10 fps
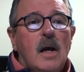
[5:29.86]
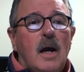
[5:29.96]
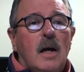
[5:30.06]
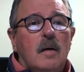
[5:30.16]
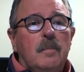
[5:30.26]

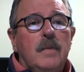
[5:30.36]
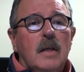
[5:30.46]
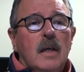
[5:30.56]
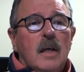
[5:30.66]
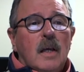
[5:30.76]
Um,
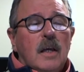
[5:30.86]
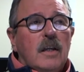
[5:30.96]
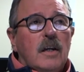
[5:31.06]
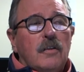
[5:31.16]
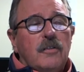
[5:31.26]

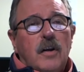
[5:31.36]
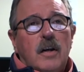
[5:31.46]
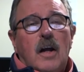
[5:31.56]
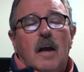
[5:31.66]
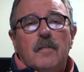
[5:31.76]
you know,
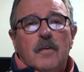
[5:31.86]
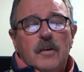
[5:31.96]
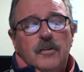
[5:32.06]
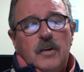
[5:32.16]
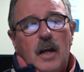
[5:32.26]
starting off, of
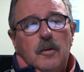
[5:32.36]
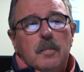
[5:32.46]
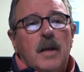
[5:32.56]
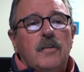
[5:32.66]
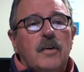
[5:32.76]
course, you got the
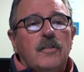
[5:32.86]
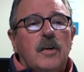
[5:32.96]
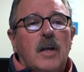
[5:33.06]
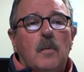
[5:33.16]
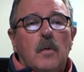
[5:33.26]
basics.
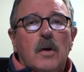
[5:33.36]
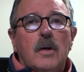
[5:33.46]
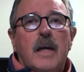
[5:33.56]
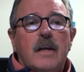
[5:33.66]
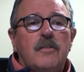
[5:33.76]
You got
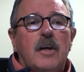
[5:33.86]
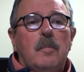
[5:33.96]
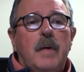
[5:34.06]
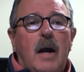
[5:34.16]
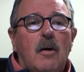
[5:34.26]
Word,
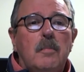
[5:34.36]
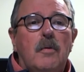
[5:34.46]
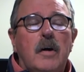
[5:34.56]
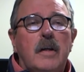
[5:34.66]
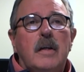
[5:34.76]
Excel,
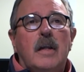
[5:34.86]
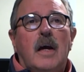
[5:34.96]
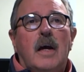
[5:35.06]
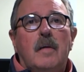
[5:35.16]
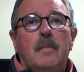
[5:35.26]
PowerPoint,
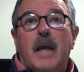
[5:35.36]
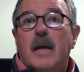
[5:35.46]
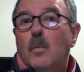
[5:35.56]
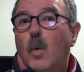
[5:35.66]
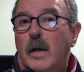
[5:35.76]
uh,
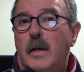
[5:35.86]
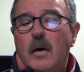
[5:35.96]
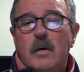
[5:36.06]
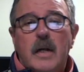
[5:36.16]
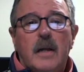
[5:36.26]
and
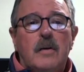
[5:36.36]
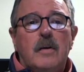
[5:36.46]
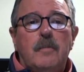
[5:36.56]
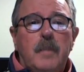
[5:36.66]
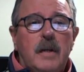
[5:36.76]
OneNote. I don't
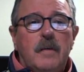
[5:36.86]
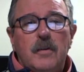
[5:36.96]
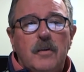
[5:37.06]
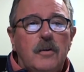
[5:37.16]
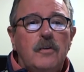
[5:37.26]
know if many of
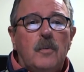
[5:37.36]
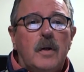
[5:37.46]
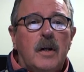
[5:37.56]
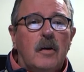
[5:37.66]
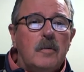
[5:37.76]
you use
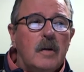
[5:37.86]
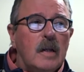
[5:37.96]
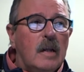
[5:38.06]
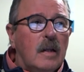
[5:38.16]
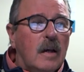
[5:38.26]
OneNote,
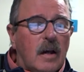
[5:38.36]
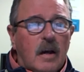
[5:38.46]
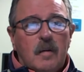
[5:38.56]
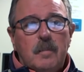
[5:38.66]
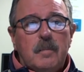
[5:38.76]

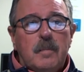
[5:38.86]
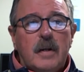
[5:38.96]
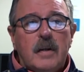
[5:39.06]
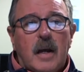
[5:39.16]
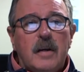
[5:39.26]
um,
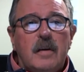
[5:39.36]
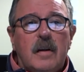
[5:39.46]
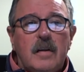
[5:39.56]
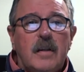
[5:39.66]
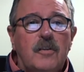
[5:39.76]
but I,
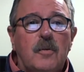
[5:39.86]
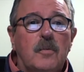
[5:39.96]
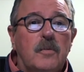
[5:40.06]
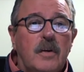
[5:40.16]
that's a